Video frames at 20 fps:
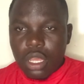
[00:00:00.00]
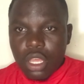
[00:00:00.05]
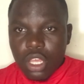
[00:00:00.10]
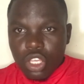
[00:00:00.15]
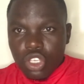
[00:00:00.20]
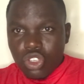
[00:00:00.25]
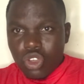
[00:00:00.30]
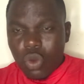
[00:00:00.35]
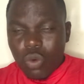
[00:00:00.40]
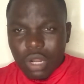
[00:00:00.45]

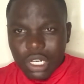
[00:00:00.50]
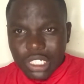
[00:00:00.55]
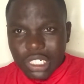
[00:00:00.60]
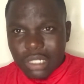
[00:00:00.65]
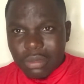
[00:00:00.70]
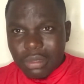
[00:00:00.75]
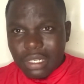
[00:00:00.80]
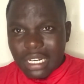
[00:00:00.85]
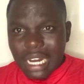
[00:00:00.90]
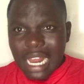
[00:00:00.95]
You watching
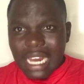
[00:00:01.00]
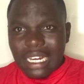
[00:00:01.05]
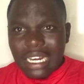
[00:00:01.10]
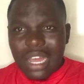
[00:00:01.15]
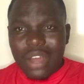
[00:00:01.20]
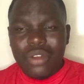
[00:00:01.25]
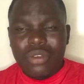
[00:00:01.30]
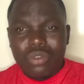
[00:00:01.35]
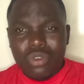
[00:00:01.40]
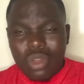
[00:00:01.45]
me right
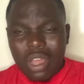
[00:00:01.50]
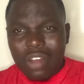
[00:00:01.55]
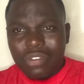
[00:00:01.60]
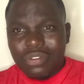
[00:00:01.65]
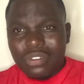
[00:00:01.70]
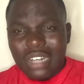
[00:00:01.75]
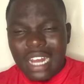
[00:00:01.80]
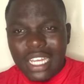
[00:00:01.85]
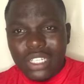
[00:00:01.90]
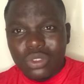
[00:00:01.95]
now, you have
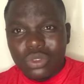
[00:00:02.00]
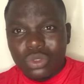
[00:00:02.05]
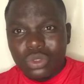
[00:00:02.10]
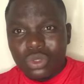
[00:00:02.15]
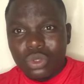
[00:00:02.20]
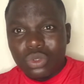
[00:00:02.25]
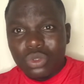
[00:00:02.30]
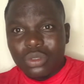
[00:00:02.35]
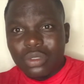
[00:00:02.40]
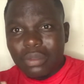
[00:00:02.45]
tried to
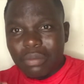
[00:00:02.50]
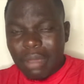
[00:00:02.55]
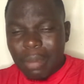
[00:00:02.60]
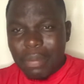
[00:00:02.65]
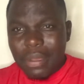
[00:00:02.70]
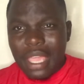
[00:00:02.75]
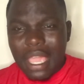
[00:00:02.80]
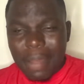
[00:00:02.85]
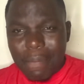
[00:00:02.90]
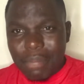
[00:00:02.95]
do
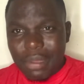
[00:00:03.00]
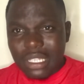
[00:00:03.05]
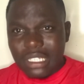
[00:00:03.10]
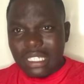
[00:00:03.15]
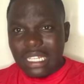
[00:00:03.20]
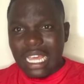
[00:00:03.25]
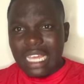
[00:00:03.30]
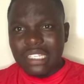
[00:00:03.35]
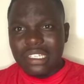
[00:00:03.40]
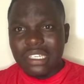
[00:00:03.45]
maybe a
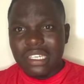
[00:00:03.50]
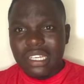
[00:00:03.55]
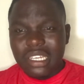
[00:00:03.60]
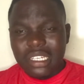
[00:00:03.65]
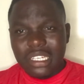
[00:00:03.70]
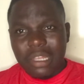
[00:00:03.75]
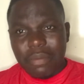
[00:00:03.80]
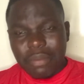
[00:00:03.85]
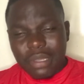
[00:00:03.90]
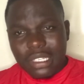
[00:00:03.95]
business.
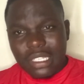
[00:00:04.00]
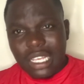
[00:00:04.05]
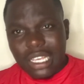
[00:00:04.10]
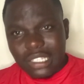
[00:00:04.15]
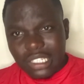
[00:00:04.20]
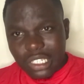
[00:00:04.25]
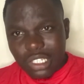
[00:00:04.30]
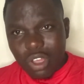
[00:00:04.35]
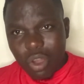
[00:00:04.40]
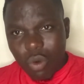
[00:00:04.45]
The business
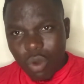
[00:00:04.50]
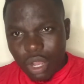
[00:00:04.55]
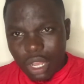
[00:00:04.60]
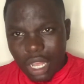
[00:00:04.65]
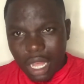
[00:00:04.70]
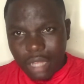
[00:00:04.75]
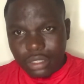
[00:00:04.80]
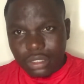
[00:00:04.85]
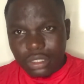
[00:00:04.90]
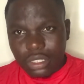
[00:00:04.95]
did not work
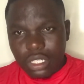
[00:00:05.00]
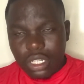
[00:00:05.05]
out.